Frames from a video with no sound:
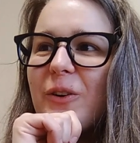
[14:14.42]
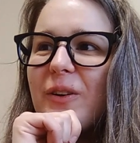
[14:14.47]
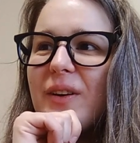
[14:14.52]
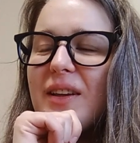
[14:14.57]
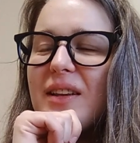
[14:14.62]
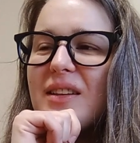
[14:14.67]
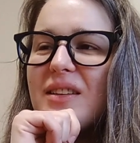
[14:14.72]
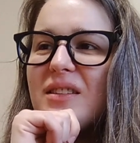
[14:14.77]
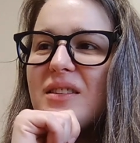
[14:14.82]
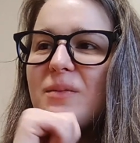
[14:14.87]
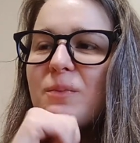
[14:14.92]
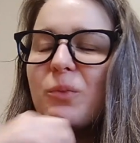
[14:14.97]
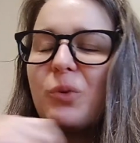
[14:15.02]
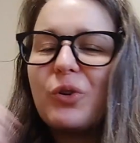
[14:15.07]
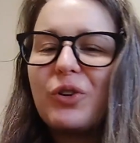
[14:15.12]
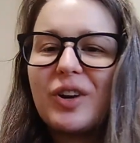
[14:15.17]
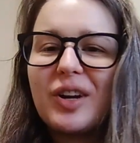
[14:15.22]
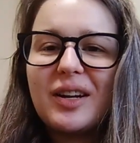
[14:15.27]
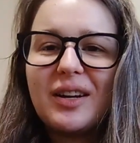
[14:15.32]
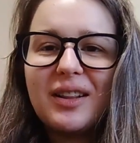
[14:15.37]
is
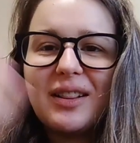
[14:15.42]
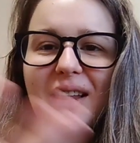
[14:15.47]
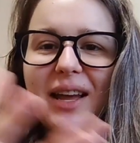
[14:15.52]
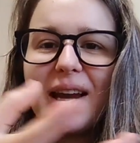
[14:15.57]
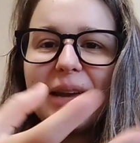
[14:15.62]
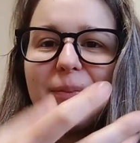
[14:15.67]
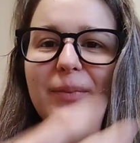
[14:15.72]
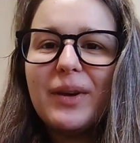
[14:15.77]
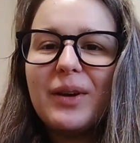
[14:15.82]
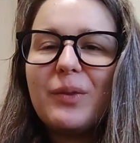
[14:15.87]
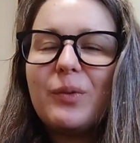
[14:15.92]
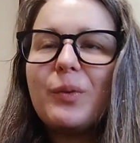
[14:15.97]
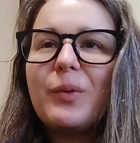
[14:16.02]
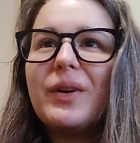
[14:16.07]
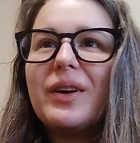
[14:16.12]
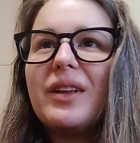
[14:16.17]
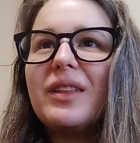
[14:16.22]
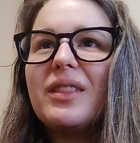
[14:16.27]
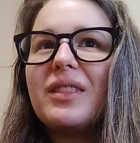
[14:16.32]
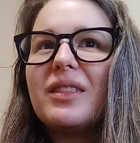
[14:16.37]
more in alignment
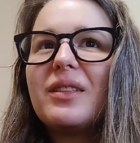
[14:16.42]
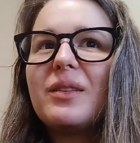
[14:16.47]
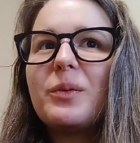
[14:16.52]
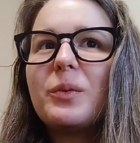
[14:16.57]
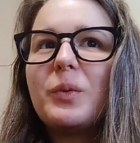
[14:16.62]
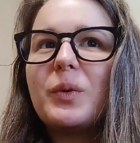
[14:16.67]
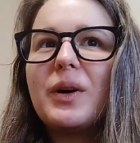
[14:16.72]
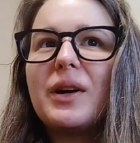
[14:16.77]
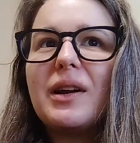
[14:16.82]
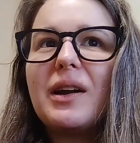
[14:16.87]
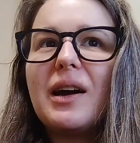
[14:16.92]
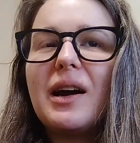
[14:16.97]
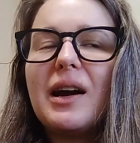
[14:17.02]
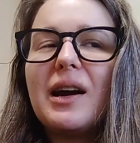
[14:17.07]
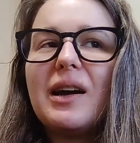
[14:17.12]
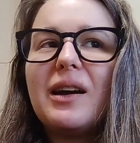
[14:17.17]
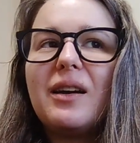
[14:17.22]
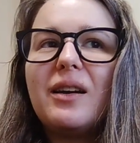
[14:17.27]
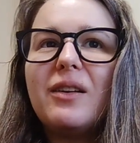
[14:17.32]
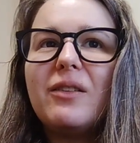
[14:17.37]
with what
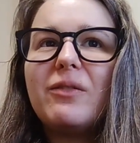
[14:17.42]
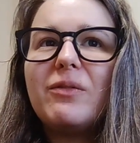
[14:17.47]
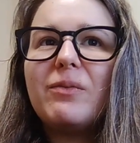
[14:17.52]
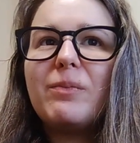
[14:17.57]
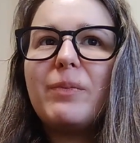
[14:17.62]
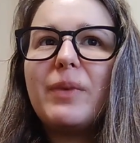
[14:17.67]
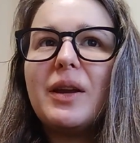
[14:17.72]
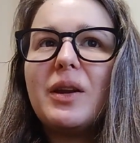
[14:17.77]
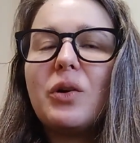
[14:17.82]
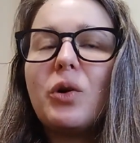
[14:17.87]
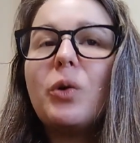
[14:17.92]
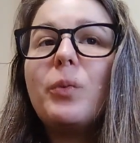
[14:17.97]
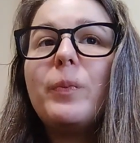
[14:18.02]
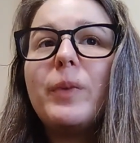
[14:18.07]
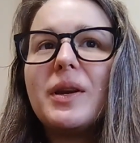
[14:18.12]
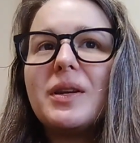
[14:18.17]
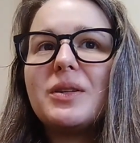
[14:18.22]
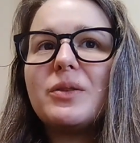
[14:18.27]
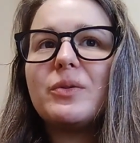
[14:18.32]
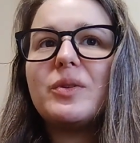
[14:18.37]
I've been
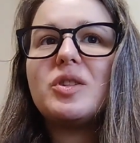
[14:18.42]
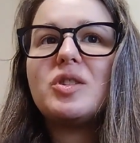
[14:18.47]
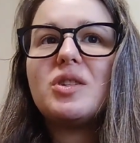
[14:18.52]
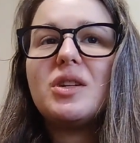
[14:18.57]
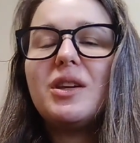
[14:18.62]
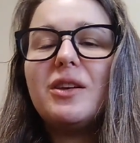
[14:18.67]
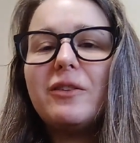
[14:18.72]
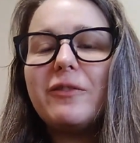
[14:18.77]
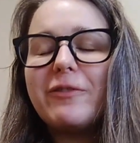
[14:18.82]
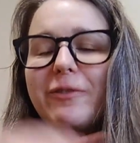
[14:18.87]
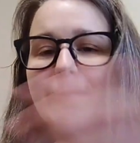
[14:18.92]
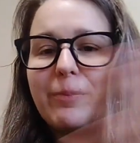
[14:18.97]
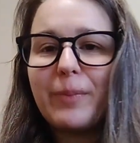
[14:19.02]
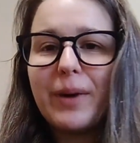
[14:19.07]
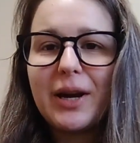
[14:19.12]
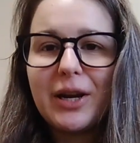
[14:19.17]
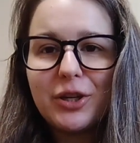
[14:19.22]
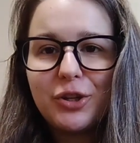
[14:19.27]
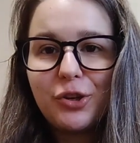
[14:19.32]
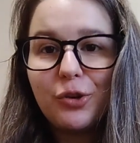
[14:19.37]
hoping to achieve
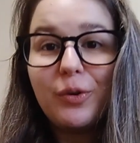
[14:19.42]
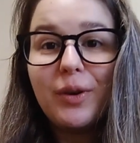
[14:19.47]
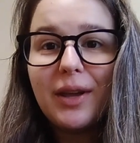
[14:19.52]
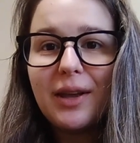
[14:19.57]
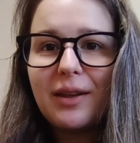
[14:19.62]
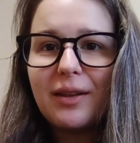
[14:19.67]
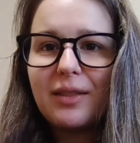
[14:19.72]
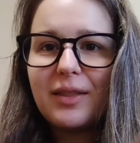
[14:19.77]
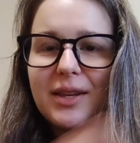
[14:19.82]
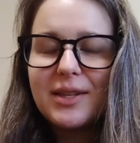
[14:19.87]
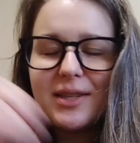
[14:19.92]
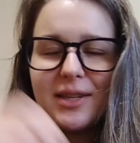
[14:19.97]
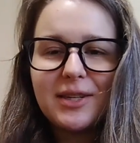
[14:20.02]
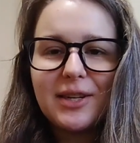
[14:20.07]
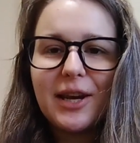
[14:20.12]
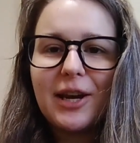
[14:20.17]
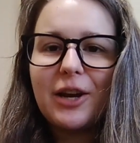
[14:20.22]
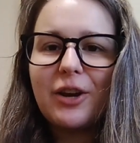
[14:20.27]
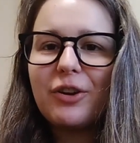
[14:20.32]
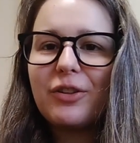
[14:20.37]
by doing this
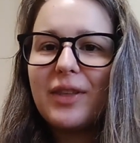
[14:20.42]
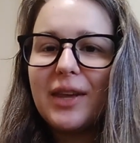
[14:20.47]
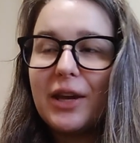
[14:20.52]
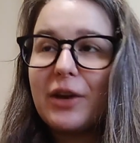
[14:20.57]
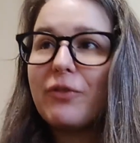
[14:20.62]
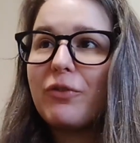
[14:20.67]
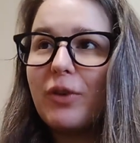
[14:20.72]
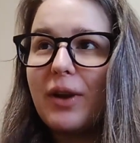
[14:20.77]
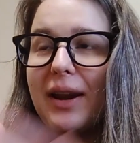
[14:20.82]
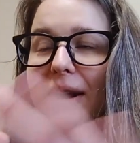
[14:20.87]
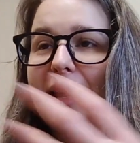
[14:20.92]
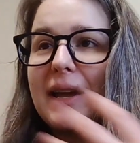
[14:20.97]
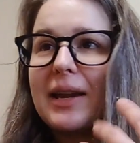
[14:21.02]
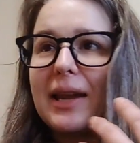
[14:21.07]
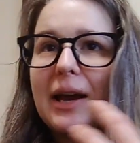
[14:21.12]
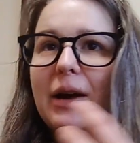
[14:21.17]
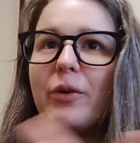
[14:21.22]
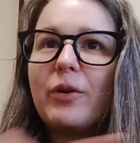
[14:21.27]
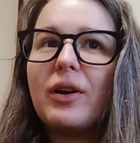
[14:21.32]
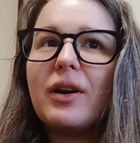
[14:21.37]
entire thing of writing an
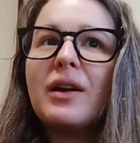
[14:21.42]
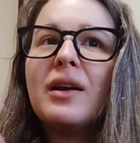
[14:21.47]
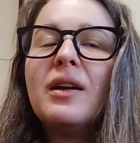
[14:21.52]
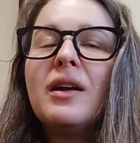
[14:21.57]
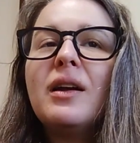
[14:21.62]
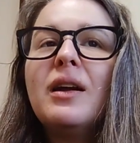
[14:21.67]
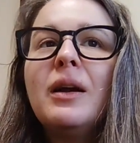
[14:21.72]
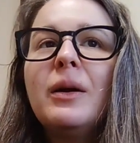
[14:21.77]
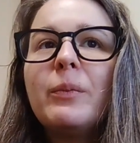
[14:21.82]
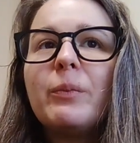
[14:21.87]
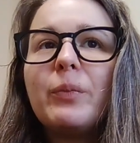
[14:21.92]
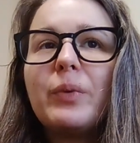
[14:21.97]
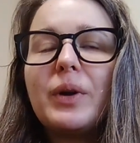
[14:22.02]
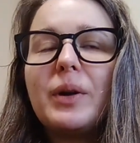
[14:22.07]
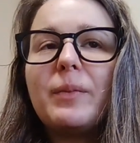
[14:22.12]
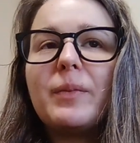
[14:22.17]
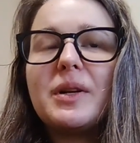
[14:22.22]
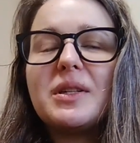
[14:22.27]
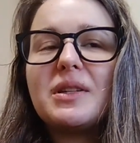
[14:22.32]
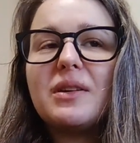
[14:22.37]
hour pretty
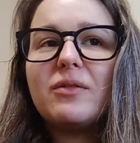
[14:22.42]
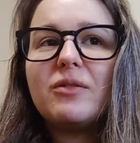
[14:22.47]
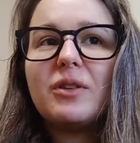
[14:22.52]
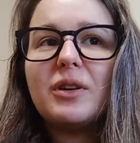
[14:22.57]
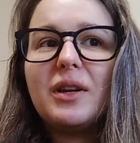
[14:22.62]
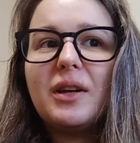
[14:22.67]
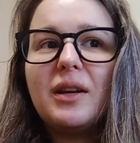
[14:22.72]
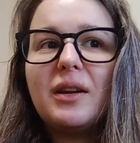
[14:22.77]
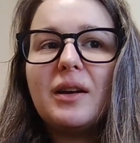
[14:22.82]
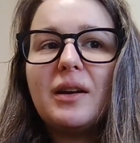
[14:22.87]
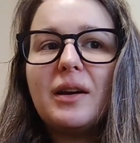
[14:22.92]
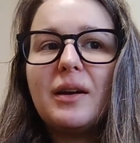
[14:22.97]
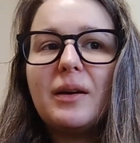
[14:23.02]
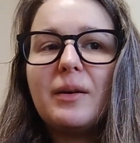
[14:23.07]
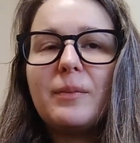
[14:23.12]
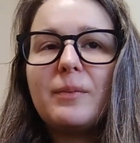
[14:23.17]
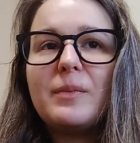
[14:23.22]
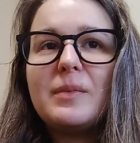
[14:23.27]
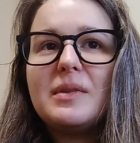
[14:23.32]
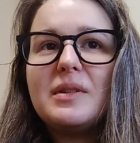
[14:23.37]
much every
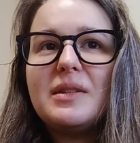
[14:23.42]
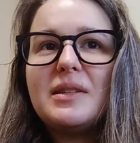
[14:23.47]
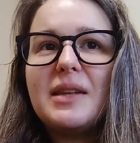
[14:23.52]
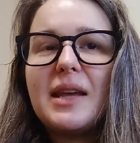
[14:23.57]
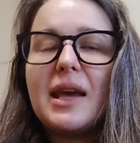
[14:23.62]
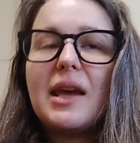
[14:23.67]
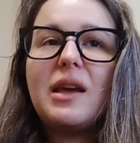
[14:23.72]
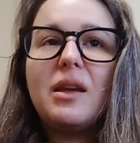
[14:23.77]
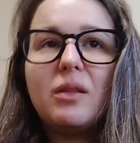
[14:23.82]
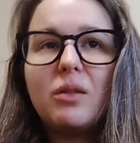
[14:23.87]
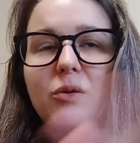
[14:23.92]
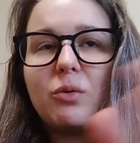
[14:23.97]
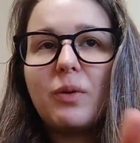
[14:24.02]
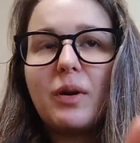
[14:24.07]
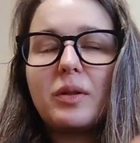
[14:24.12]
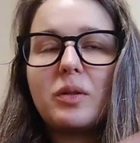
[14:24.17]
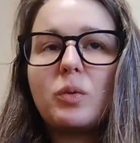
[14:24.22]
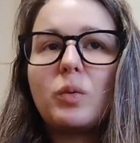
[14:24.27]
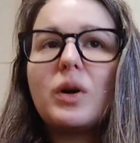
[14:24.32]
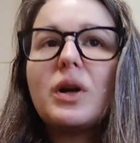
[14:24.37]
day
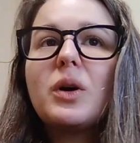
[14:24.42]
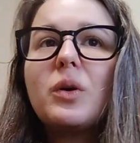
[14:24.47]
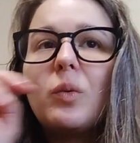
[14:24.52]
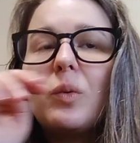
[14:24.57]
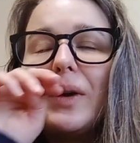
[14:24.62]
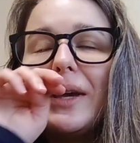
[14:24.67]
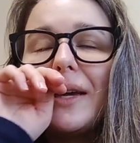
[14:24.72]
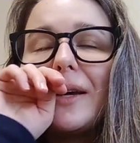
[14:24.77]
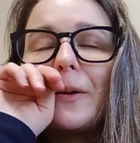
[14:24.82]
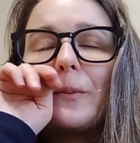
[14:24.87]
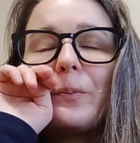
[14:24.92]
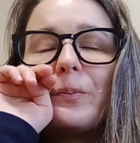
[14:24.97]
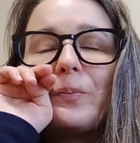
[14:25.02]
throughout the work week.